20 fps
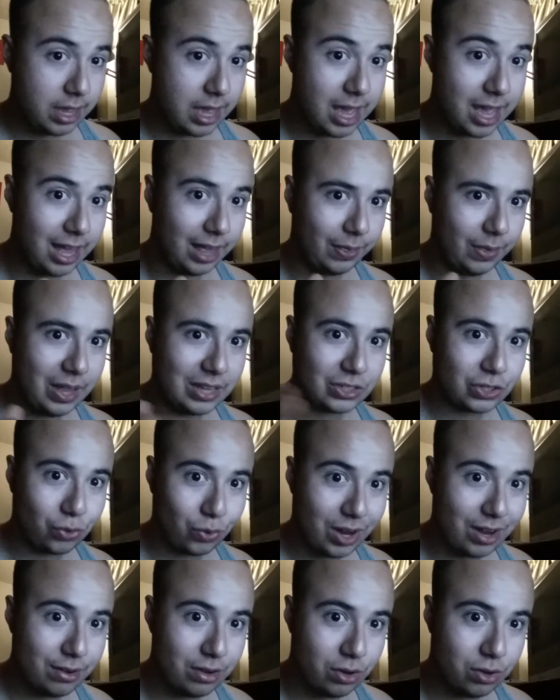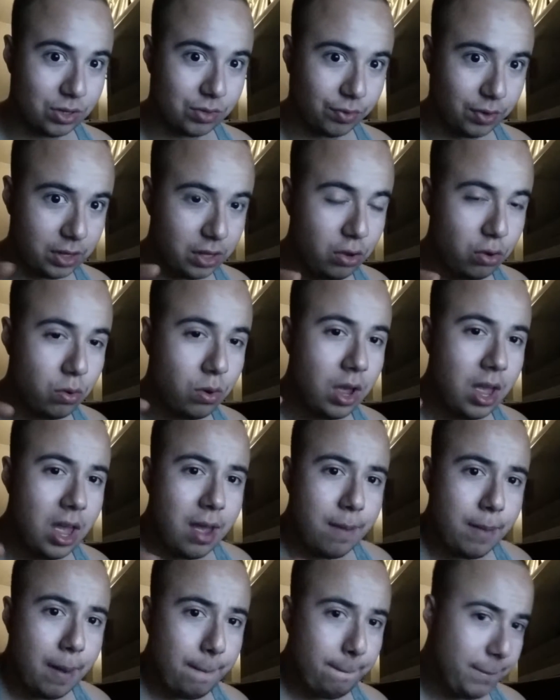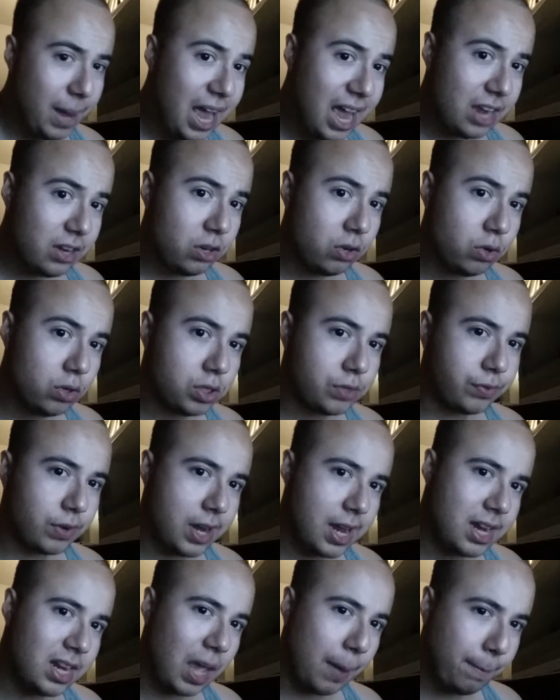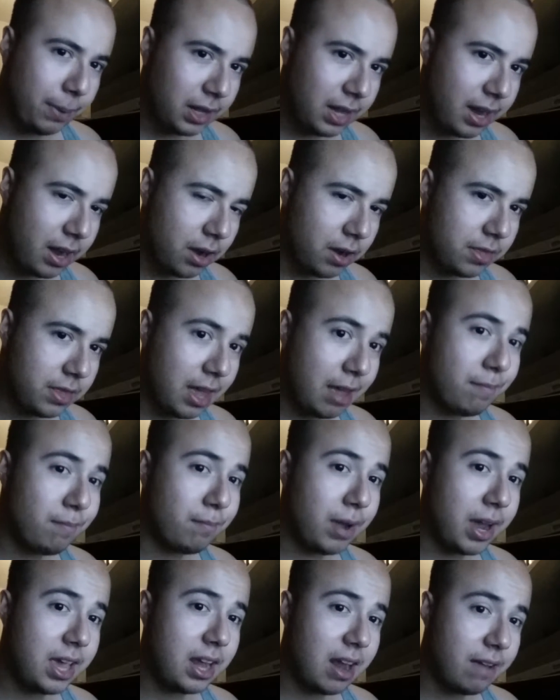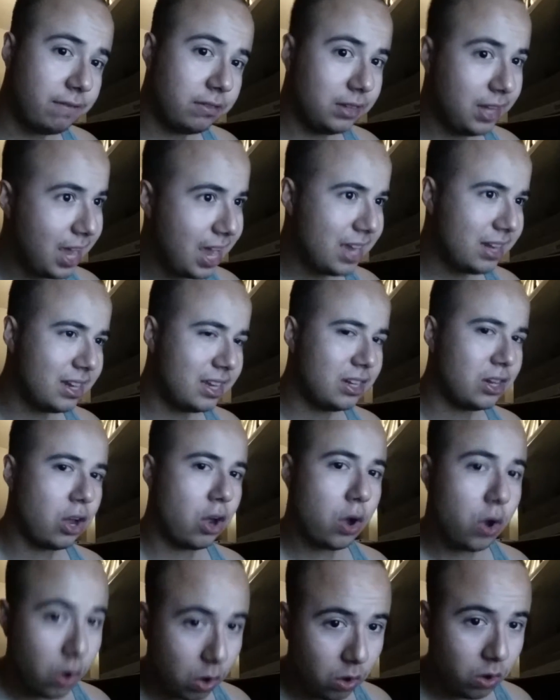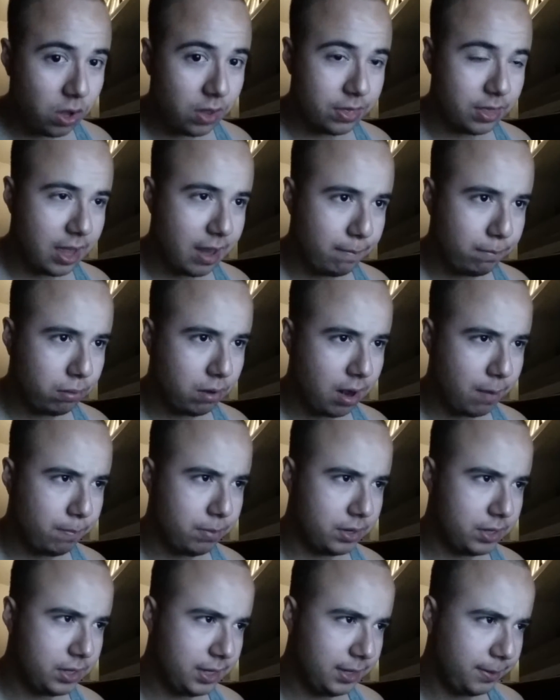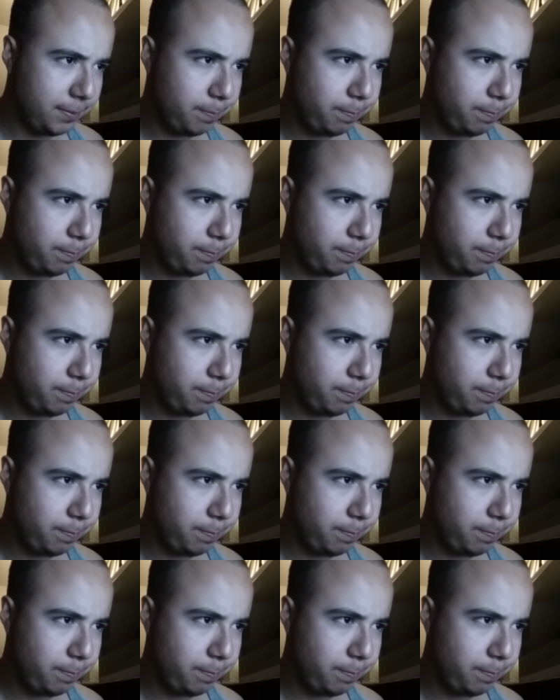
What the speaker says: And that's great news for you, but bad news for any player that might have landed on that property.